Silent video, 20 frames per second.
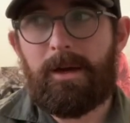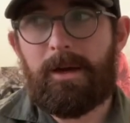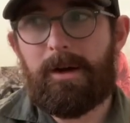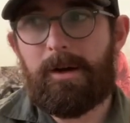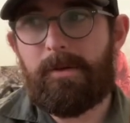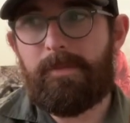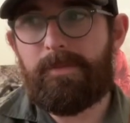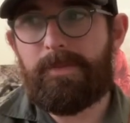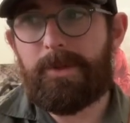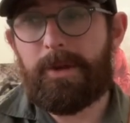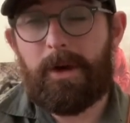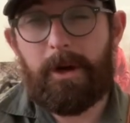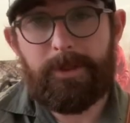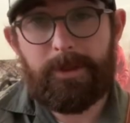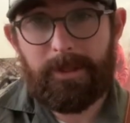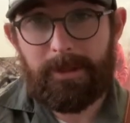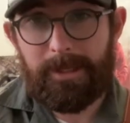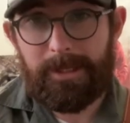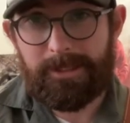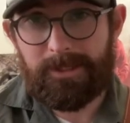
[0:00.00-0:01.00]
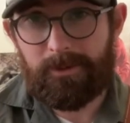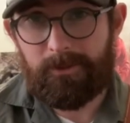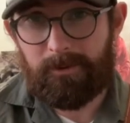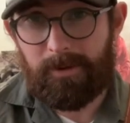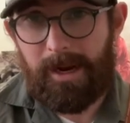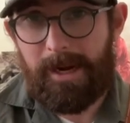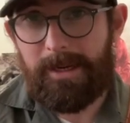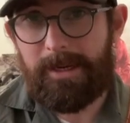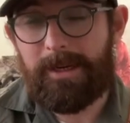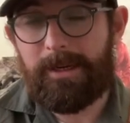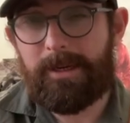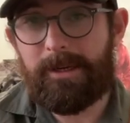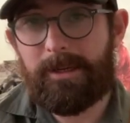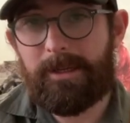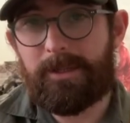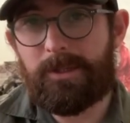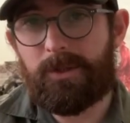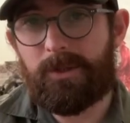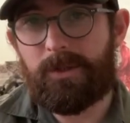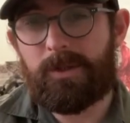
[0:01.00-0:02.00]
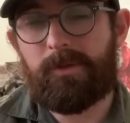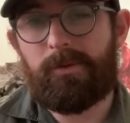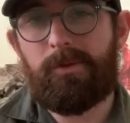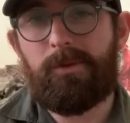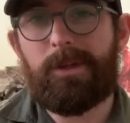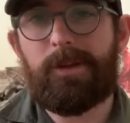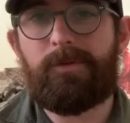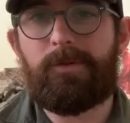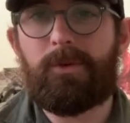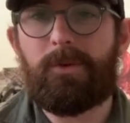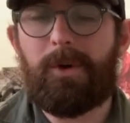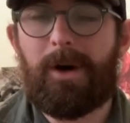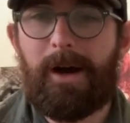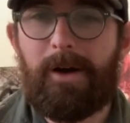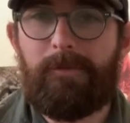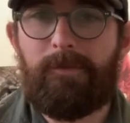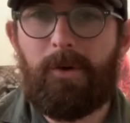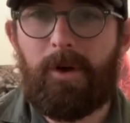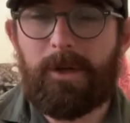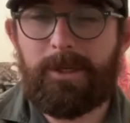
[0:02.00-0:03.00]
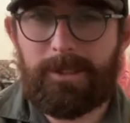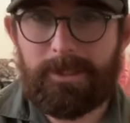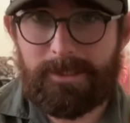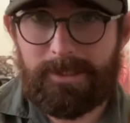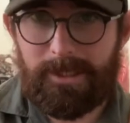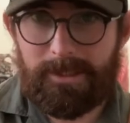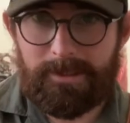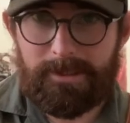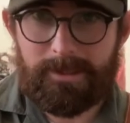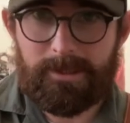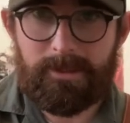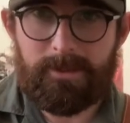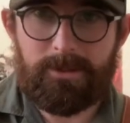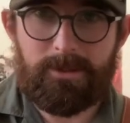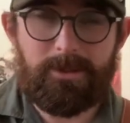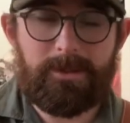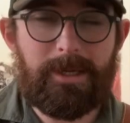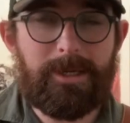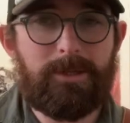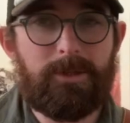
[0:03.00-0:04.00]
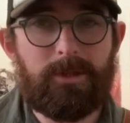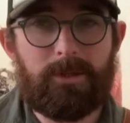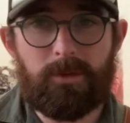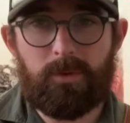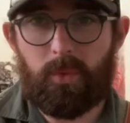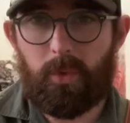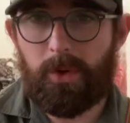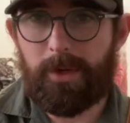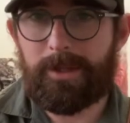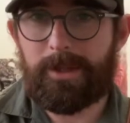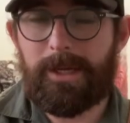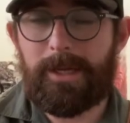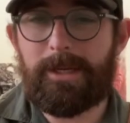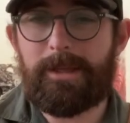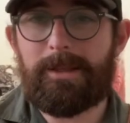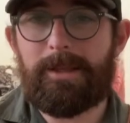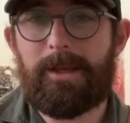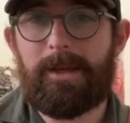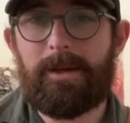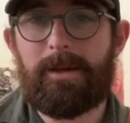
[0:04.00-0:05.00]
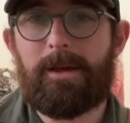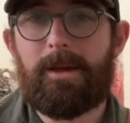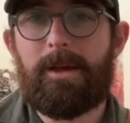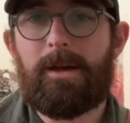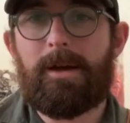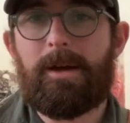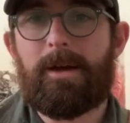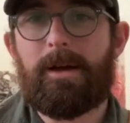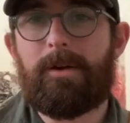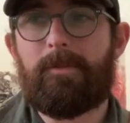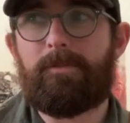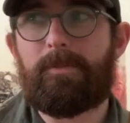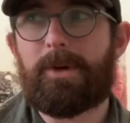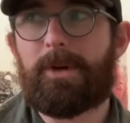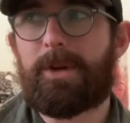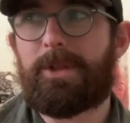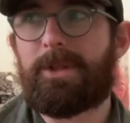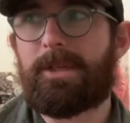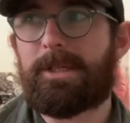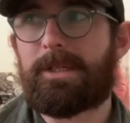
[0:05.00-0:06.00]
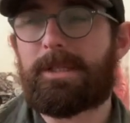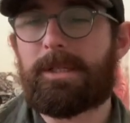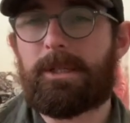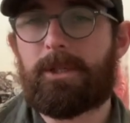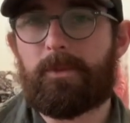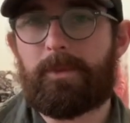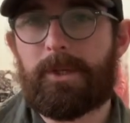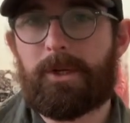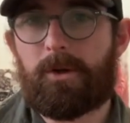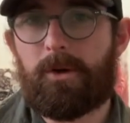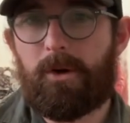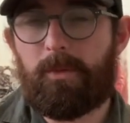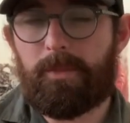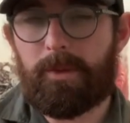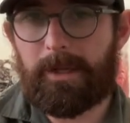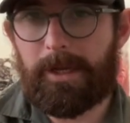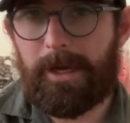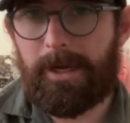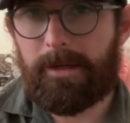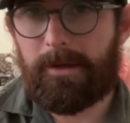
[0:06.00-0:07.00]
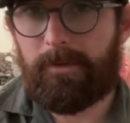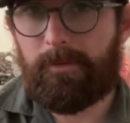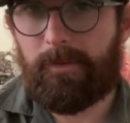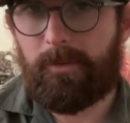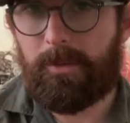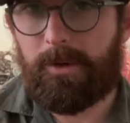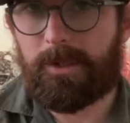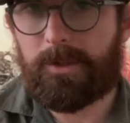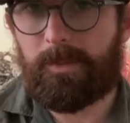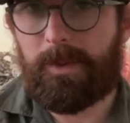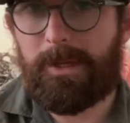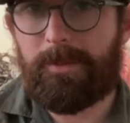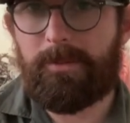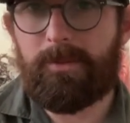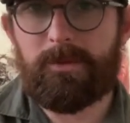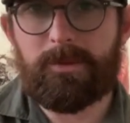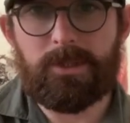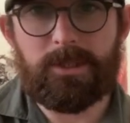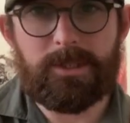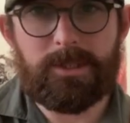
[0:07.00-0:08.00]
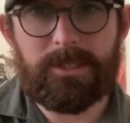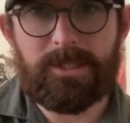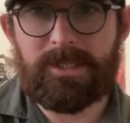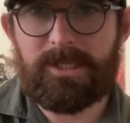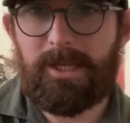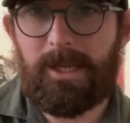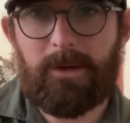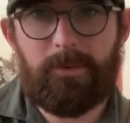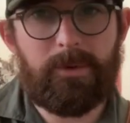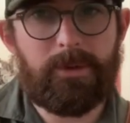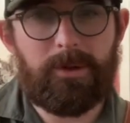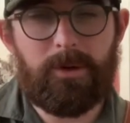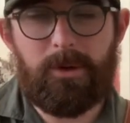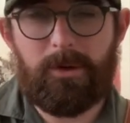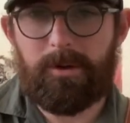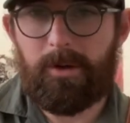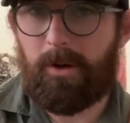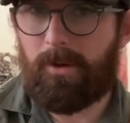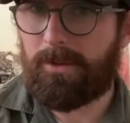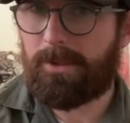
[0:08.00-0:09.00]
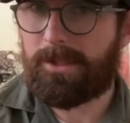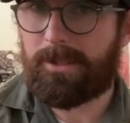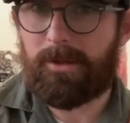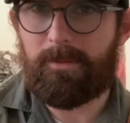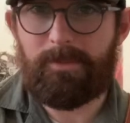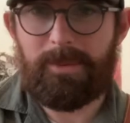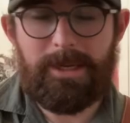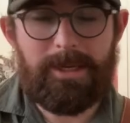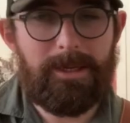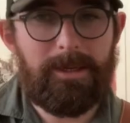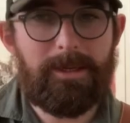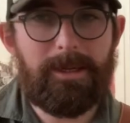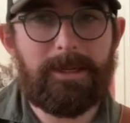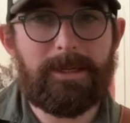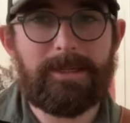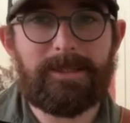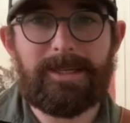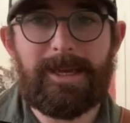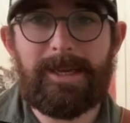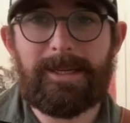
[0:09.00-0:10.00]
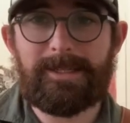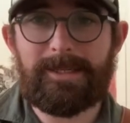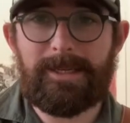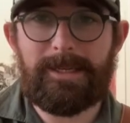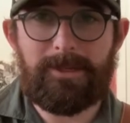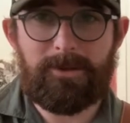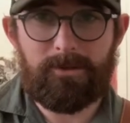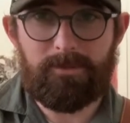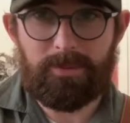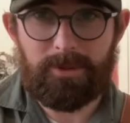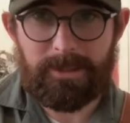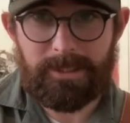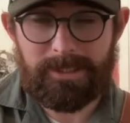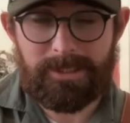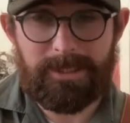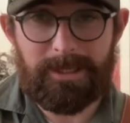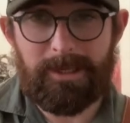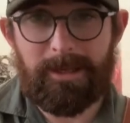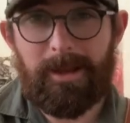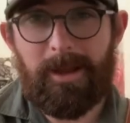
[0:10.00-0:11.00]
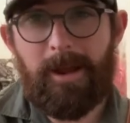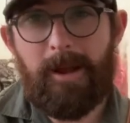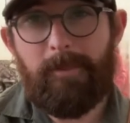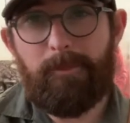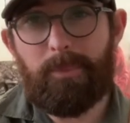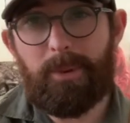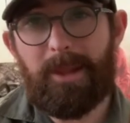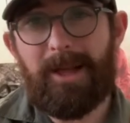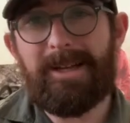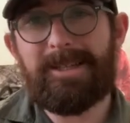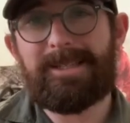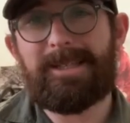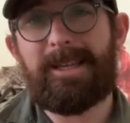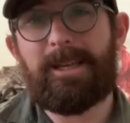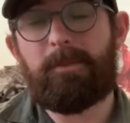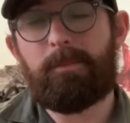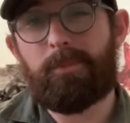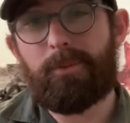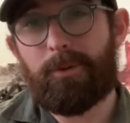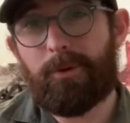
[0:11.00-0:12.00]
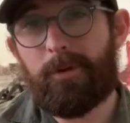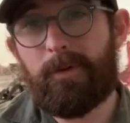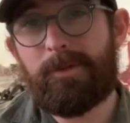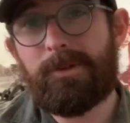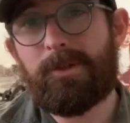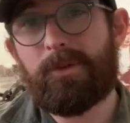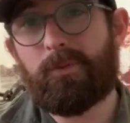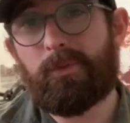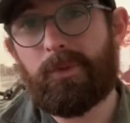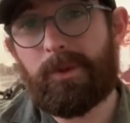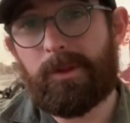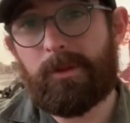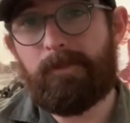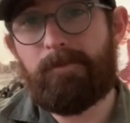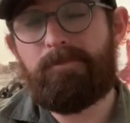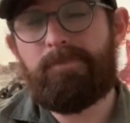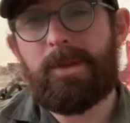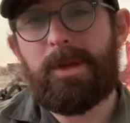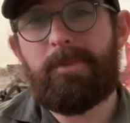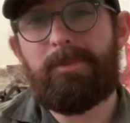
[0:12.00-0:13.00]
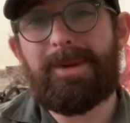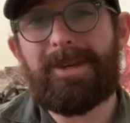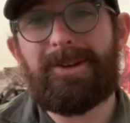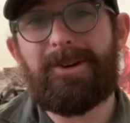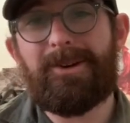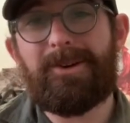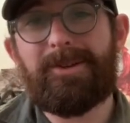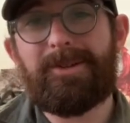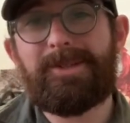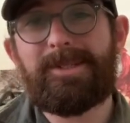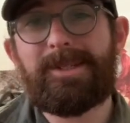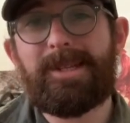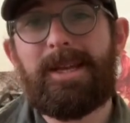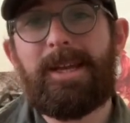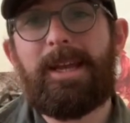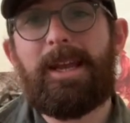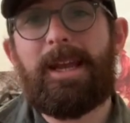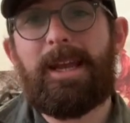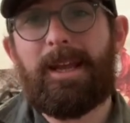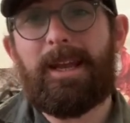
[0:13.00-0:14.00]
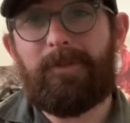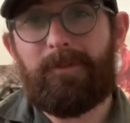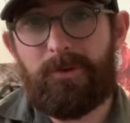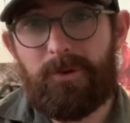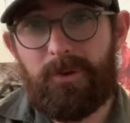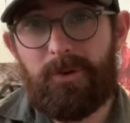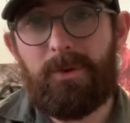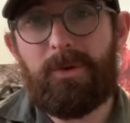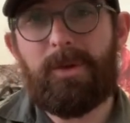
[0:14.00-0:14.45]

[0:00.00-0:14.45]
I think that's great, and it is useful. If you are finding a tendency to do that, you can work that in there. But I think it's a little bit complicated for most people. Just stick with alternate picking and it takes any complexity. Plus, it improves your rhythm, because if you